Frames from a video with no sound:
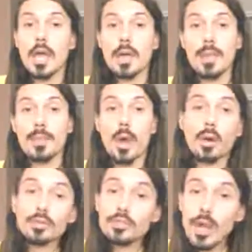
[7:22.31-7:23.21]
and then
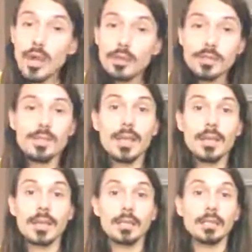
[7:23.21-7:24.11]
Uttara is
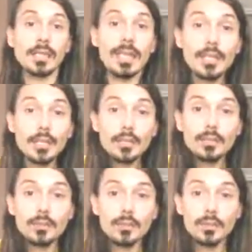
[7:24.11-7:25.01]
like later
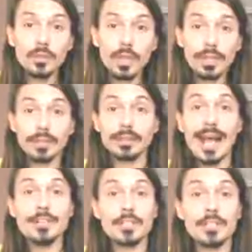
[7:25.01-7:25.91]
or like
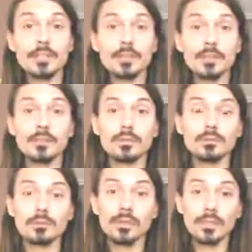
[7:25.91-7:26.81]
latter
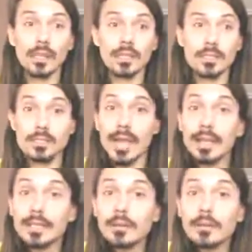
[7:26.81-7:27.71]
or like
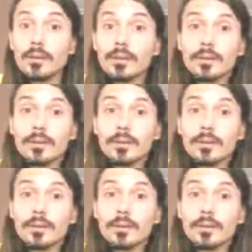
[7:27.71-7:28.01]
second,